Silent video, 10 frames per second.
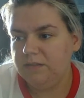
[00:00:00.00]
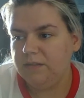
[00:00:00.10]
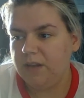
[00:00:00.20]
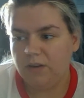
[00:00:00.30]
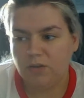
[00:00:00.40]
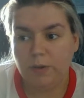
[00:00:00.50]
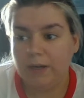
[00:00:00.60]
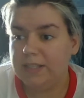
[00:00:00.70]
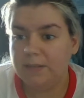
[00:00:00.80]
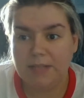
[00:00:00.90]
they're
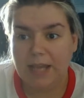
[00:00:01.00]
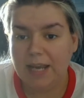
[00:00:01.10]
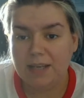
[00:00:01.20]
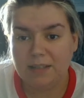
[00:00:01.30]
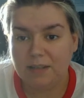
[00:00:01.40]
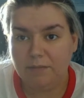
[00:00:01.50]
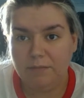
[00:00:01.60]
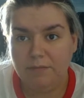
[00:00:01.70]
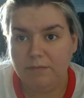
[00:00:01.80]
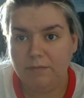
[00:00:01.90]
20 steps ahead and
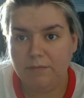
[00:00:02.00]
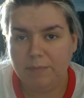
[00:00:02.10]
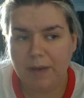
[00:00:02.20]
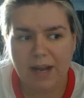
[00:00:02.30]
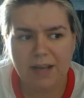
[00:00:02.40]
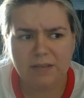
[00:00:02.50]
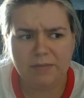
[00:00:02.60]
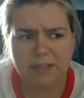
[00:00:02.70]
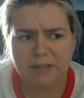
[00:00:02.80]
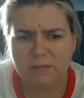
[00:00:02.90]
I'm behind. I
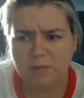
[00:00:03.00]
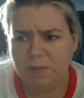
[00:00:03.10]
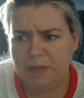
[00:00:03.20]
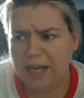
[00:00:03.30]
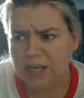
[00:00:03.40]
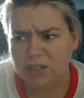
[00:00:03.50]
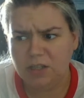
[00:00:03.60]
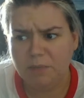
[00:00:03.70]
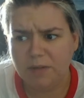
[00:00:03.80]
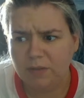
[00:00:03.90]
feel like I'm supposed to be catching
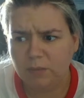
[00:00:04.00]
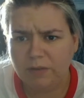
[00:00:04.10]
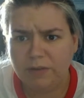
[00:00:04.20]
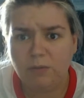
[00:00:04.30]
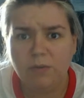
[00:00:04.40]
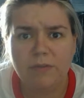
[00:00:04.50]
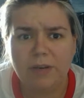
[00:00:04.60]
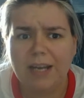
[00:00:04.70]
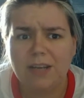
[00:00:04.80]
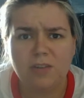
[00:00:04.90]
up, but then what if I don't ever
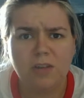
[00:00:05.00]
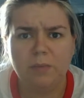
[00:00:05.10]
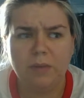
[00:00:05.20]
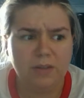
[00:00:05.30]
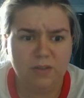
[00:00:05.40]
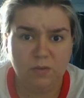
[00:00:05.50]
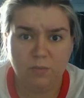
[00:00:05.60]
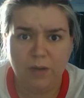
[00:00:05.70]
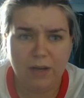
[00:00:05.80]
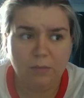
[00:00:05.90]
catch up?
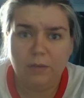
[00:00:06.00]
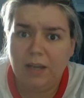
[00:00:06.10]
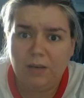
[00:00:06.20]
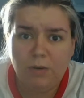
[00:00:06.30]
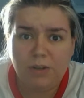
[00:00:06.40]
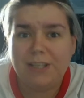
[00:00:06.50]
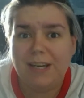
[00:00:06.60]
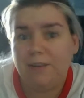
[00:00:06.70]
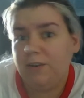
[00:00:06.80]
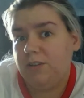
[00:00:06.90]
I don't
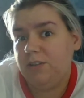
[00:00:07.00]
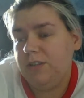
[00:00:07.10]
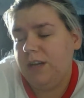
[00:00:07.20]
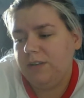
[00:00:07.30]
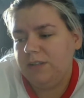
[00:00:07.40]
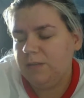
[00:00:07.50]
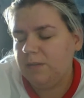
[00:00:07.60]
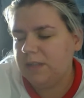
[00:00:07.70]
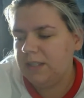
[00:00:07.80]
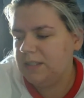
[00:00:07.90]
understand how to deal
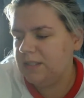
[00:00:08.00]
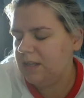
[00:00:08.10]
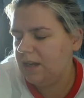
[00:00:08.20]
with this.